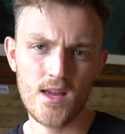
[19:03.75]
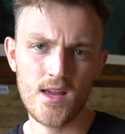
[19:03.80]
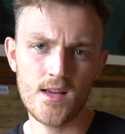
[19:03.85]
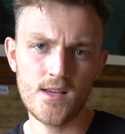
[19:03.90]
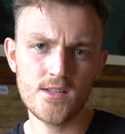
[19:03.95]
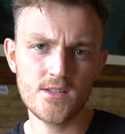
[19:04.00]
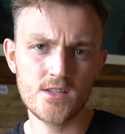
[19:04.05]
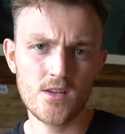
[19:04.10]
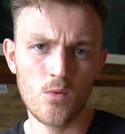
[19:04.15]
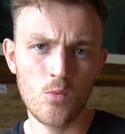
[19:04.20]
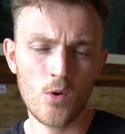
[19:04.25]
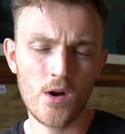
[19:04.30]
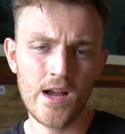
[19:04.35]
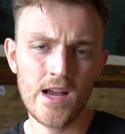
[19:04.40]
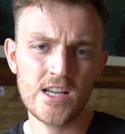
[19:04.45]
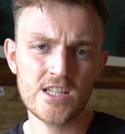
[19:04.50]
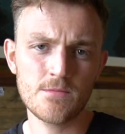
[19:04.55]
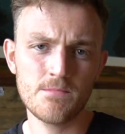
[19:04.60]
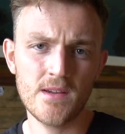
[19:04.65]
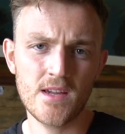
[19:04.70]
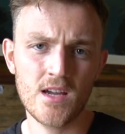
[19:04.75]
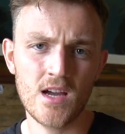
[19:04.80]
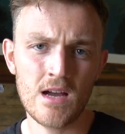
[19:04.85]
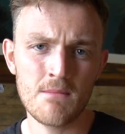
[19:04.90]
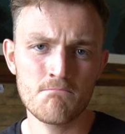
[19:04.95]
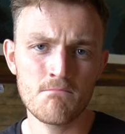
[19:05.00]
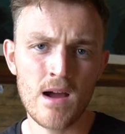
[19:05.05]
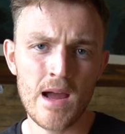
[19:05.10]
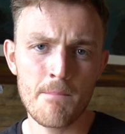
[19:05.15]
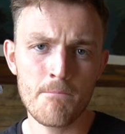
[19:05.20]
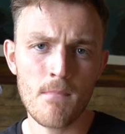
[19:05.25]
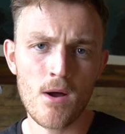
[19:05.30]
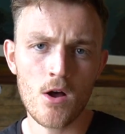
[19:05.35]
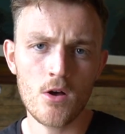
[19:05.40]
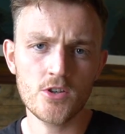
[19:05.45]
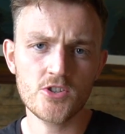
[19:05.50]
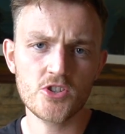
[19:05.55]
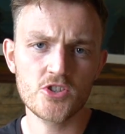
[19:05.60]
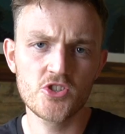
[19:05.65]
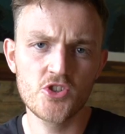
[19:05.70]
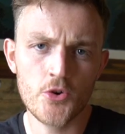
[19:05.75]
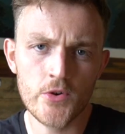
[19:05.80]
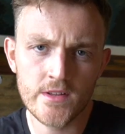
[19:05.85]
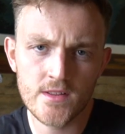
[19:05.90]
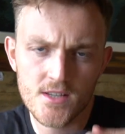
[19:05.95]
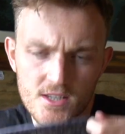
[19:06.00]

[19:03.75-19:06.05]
is what has become my mask during